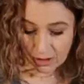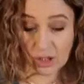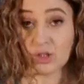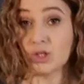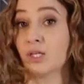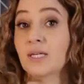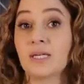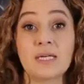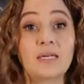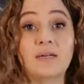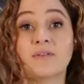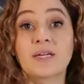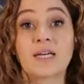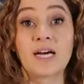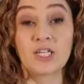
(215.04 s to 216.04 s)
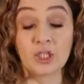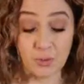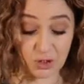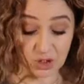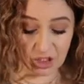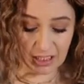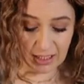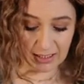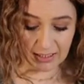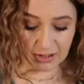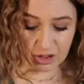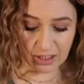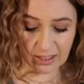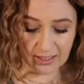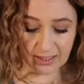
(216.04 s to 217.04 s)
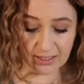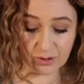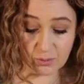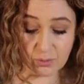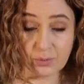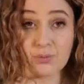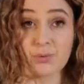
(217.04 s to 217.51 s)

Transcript: You can even garnish with chili. Chili is